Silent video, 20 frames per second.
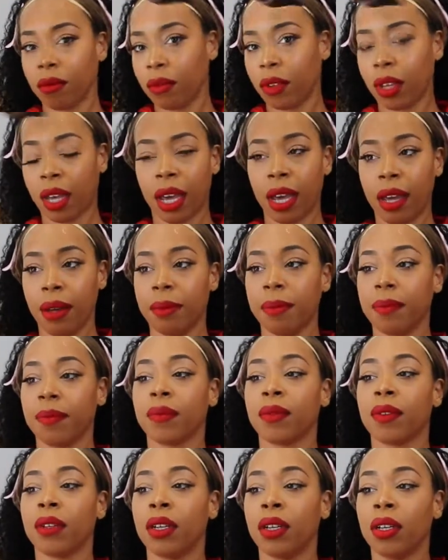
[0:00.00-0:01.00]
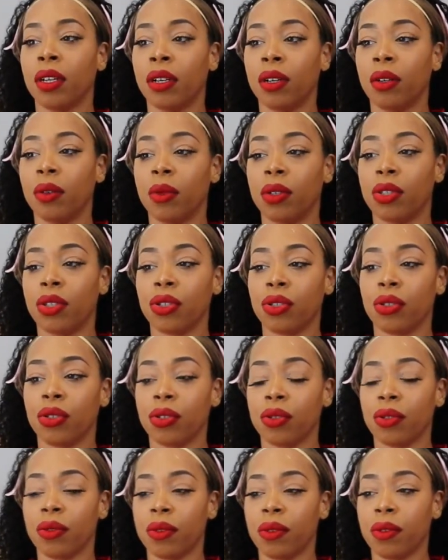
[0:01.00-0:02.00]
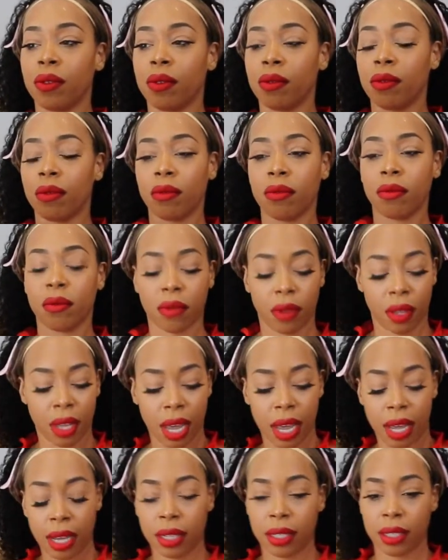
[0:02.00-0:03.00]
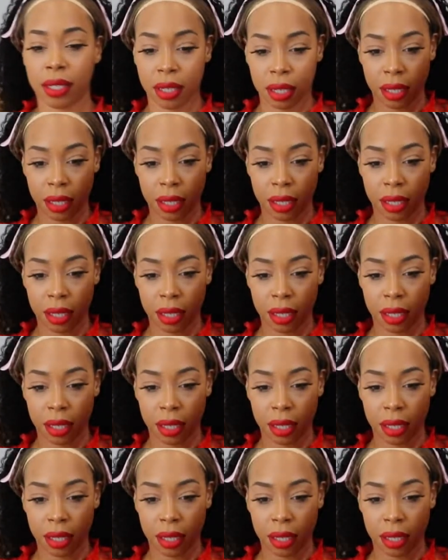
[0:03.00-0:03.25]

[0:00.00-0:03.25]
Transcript: Okay, once you do that,